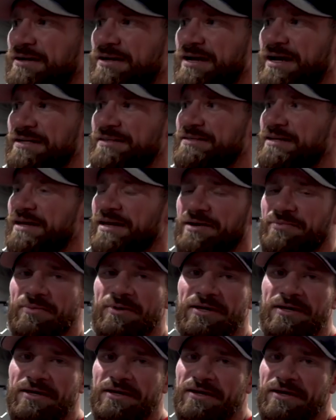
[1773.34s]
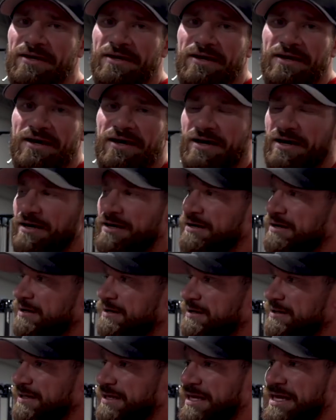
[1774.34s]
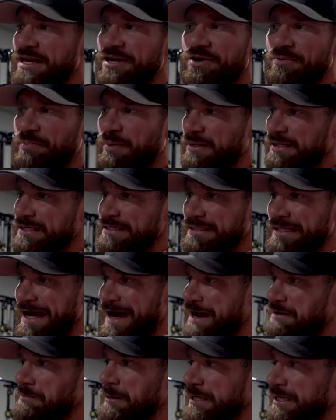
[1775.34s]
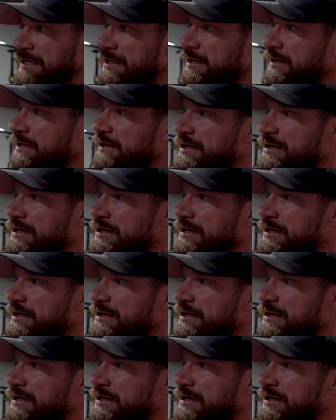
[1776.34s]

goddamn. The keto police got me.